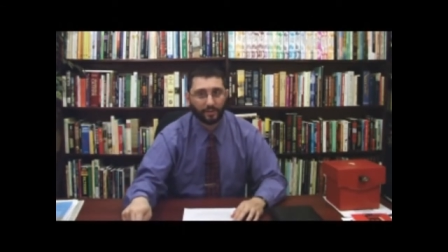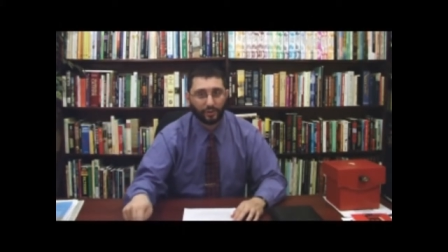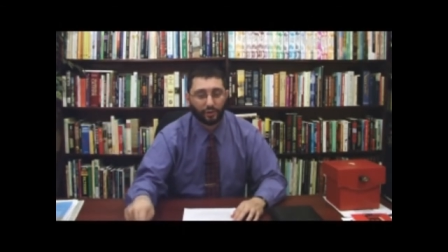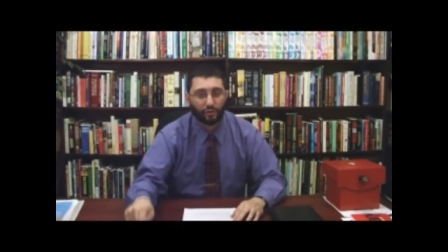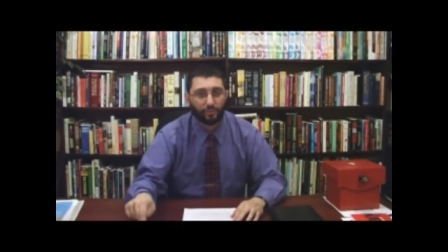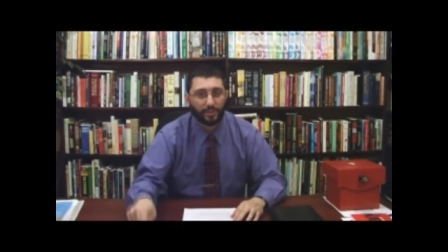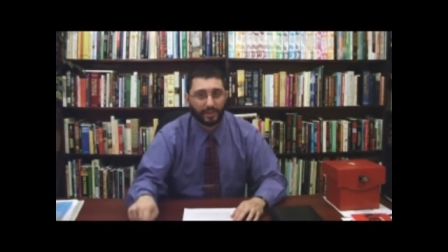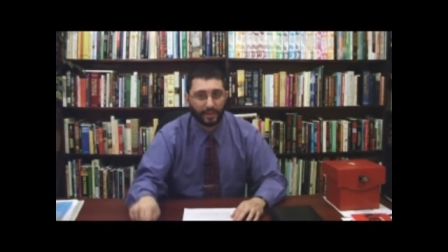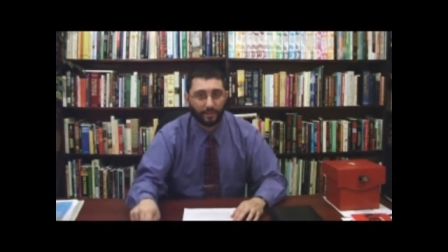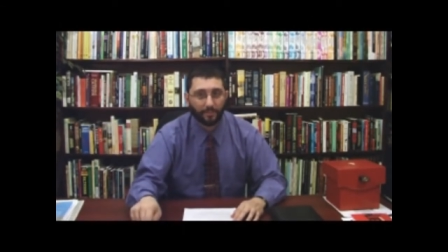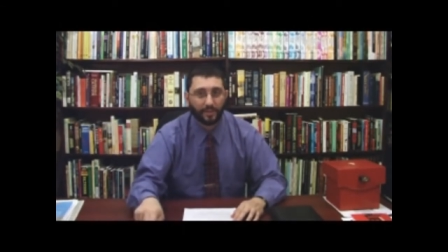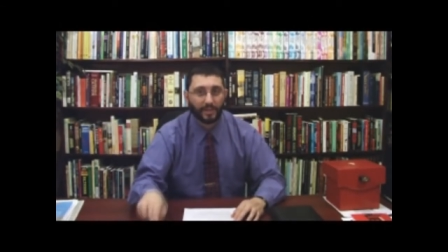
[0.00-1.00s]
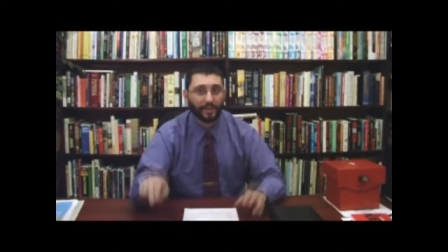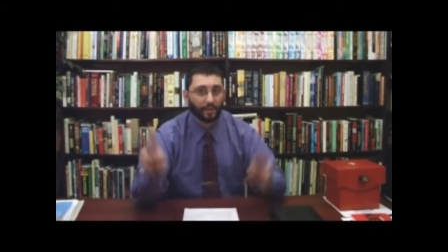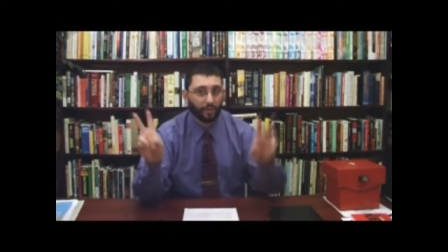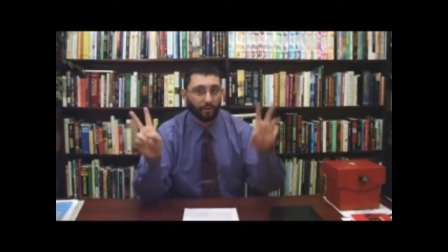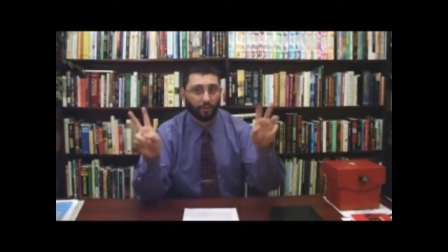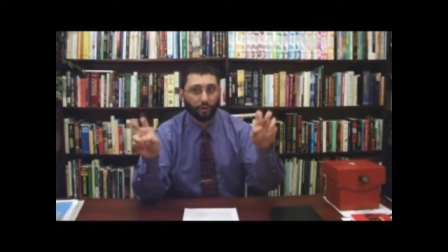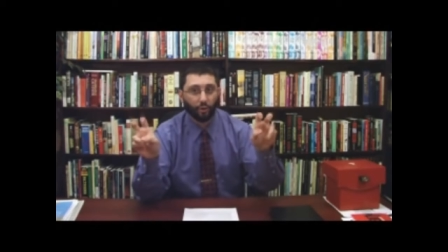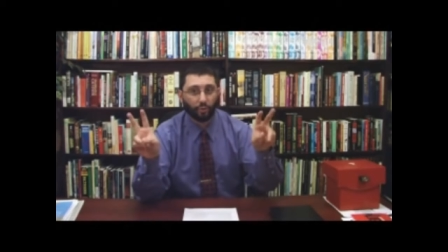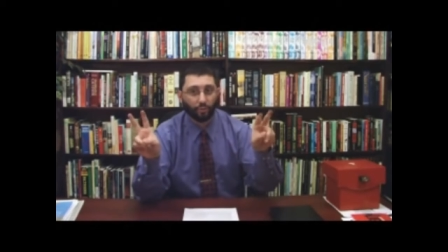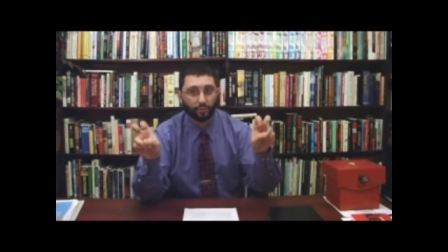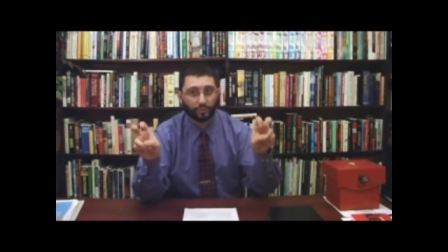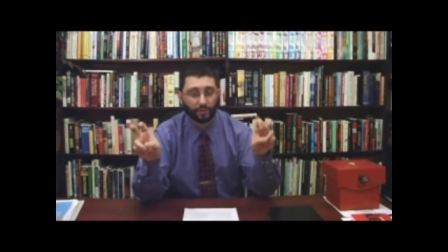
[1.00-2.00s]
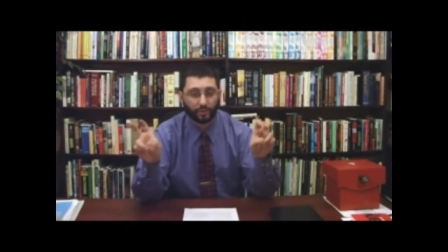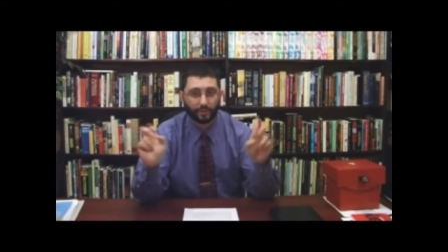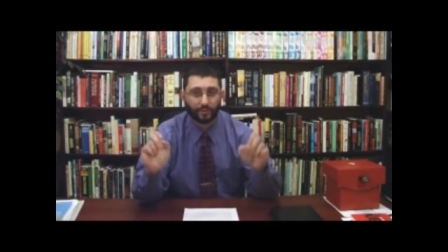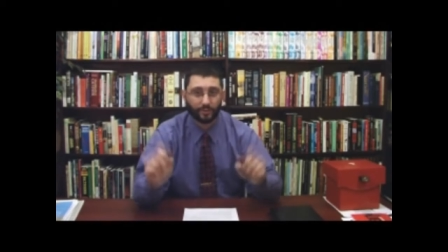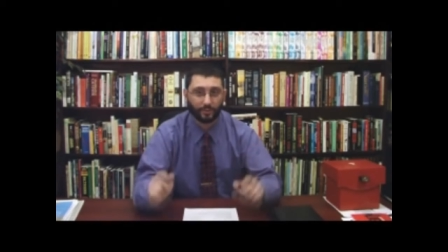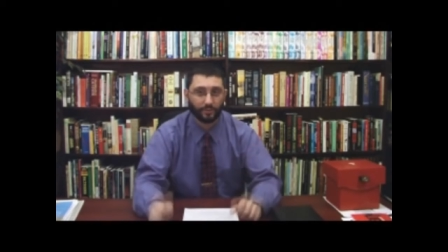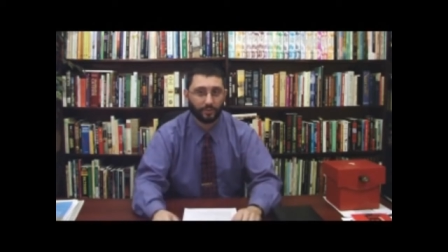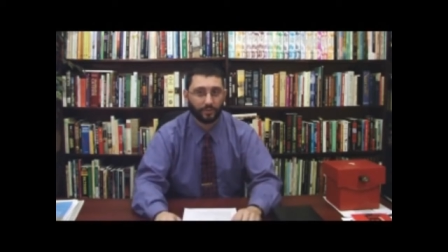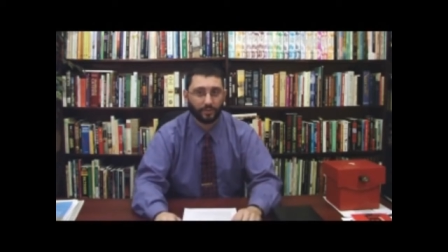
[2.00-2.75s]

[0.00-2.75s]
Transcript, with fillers: You become the local church.